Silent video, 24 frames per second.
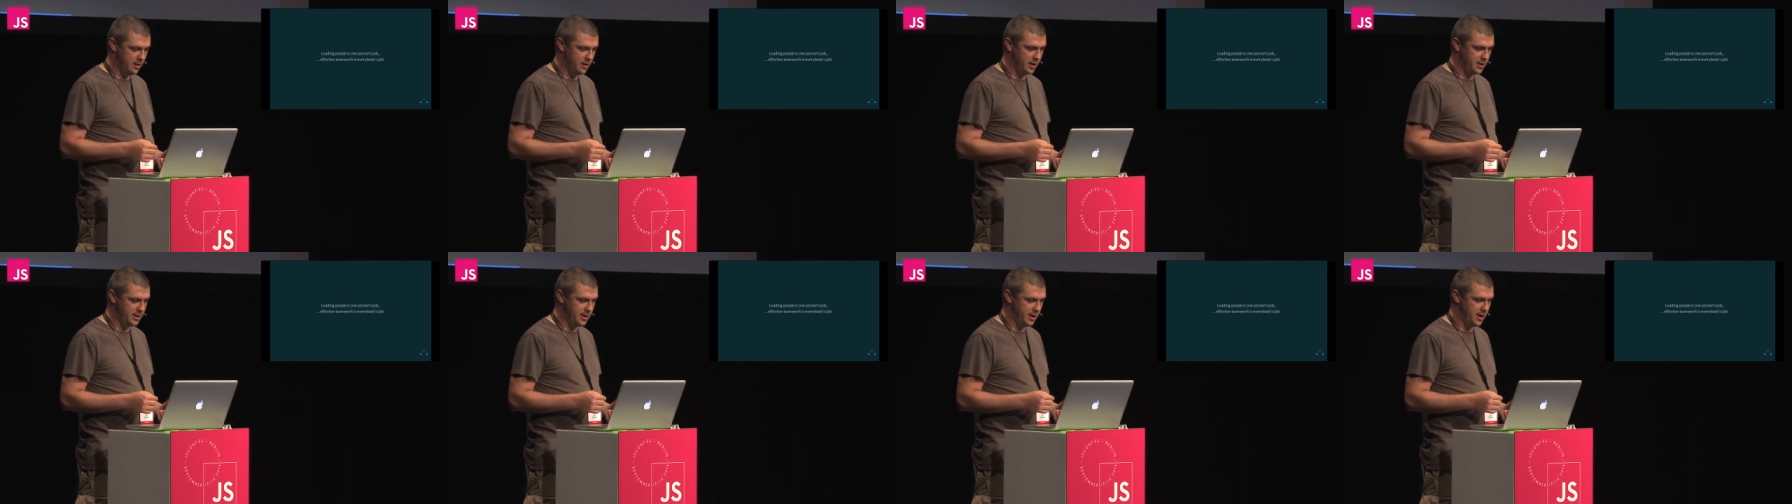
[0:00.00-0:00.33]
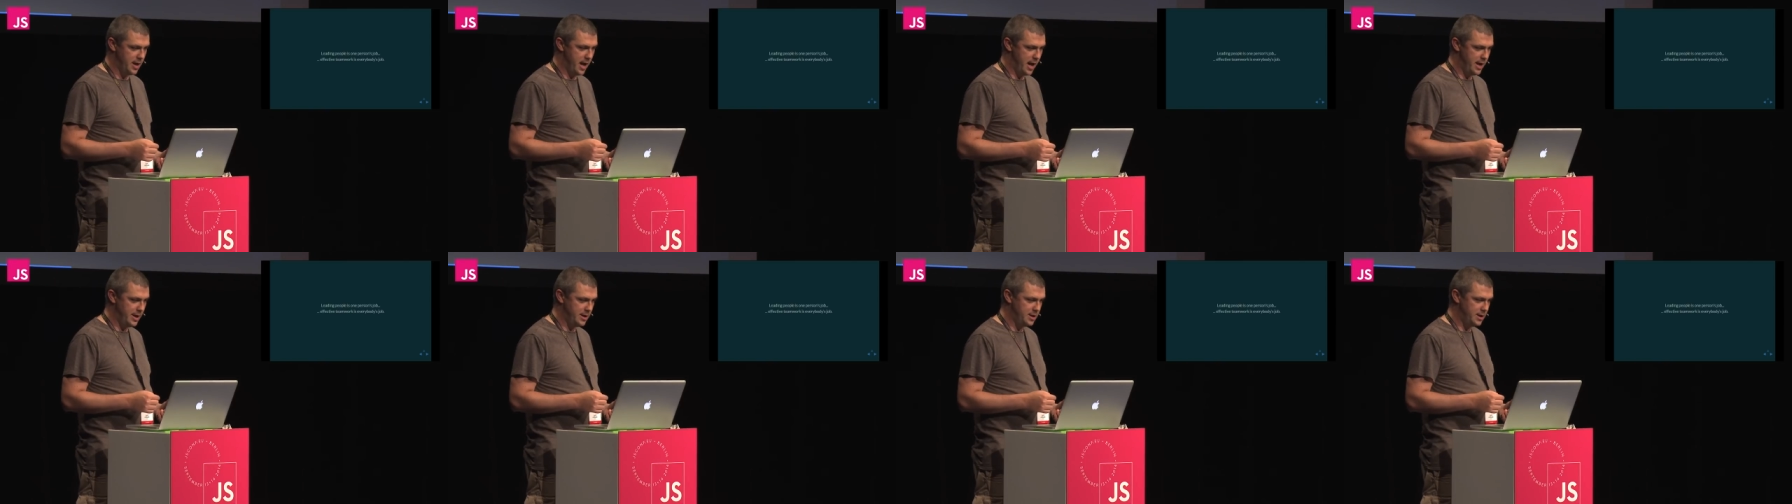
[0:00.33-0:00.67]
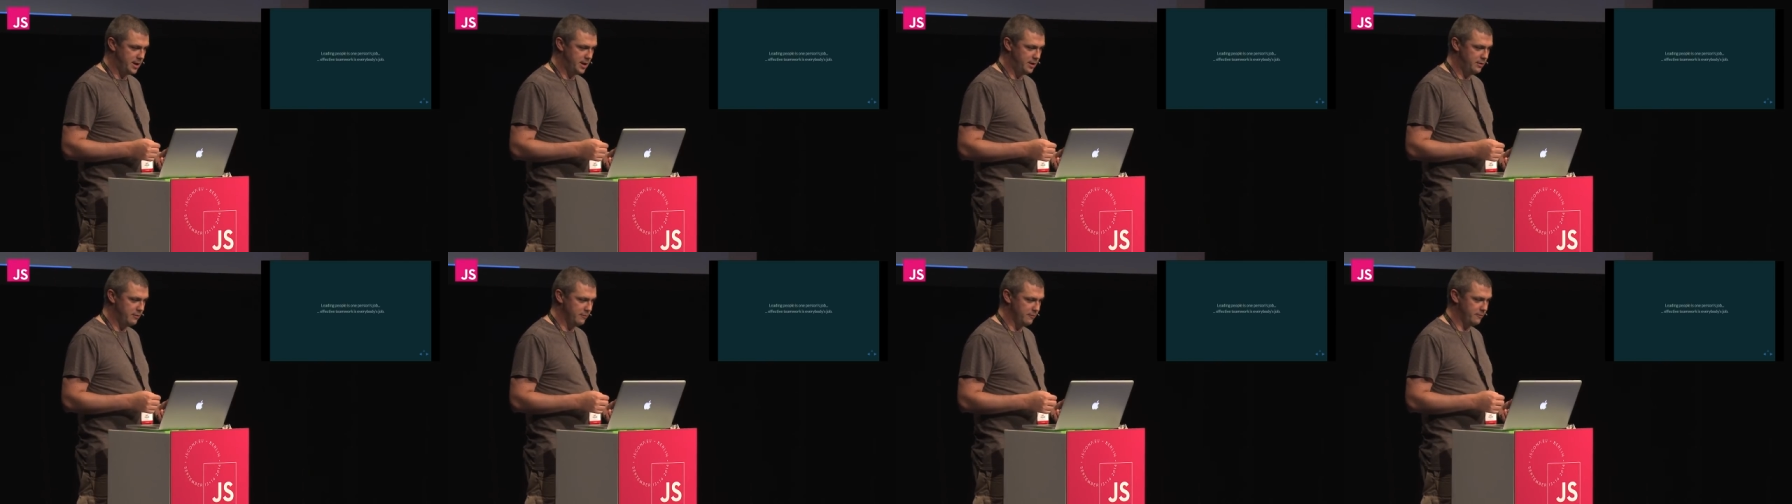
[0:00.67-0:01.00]

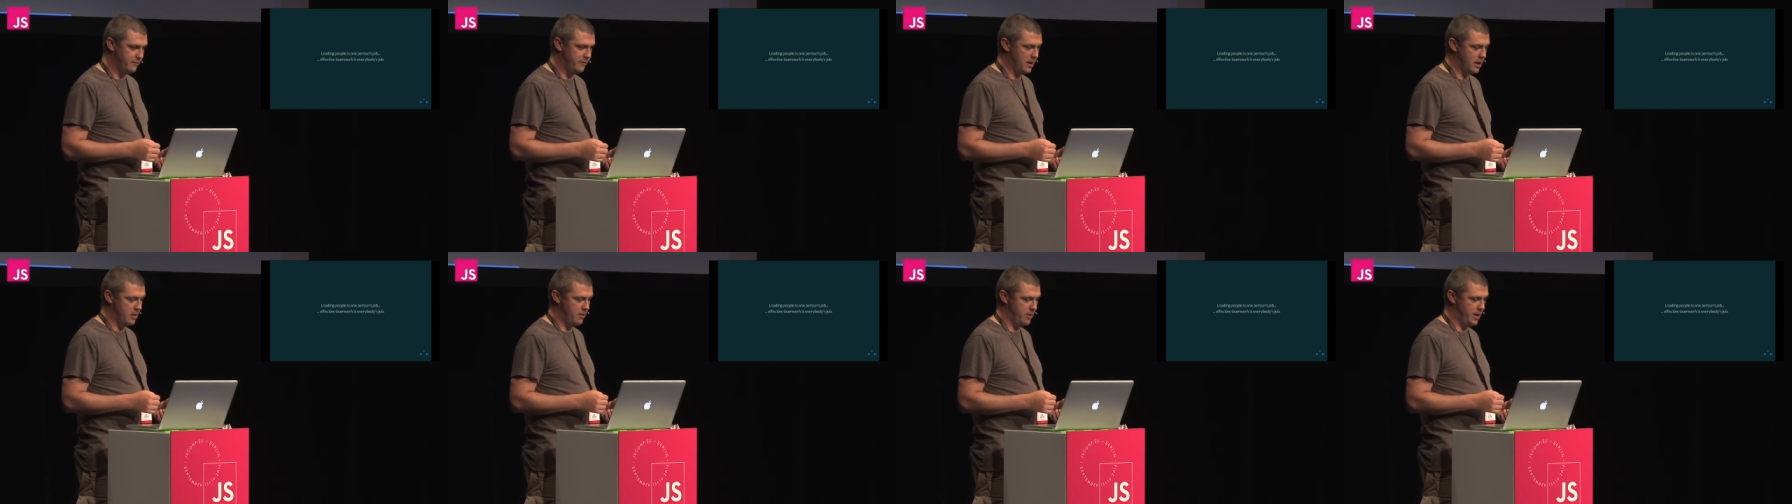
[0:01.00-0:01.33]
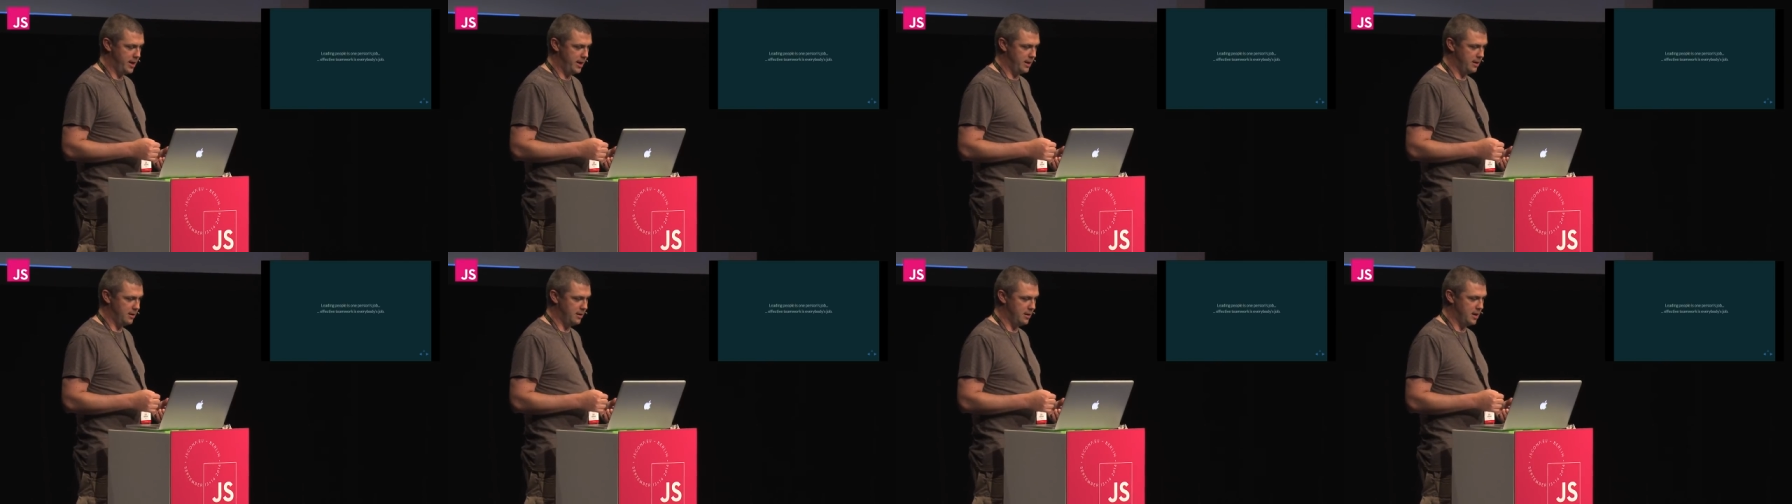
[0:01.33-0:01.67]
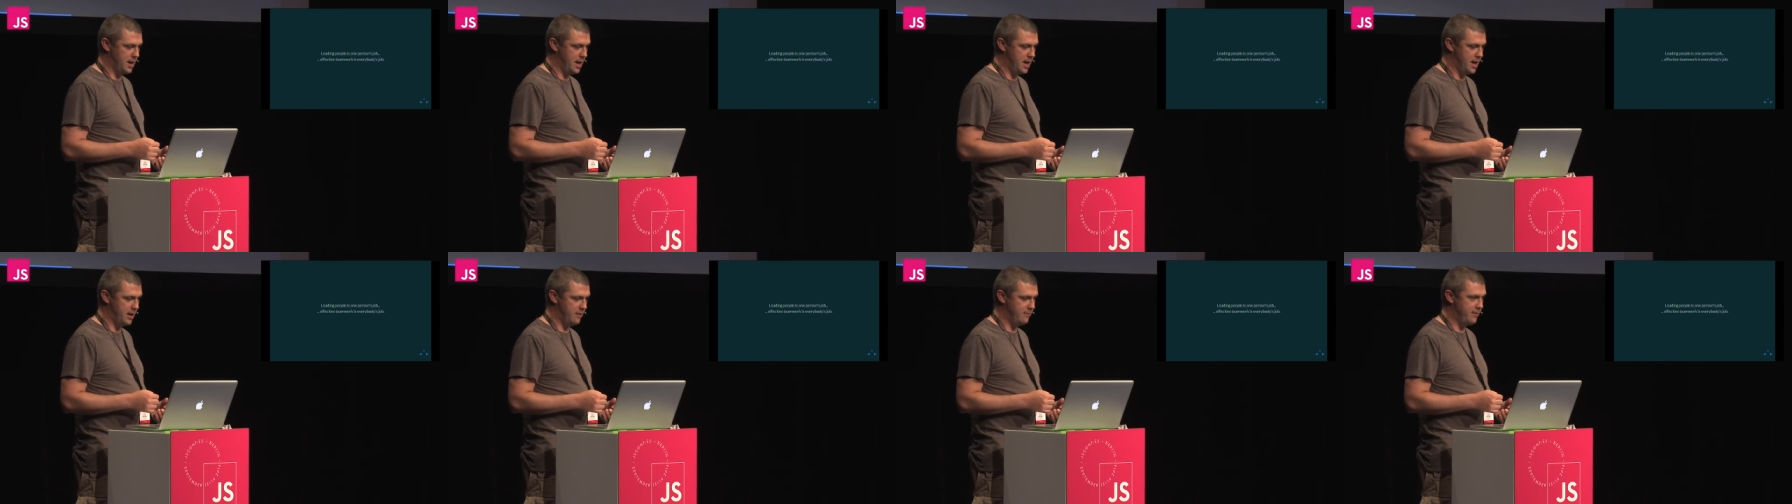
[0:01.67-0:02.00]
1980 following uh,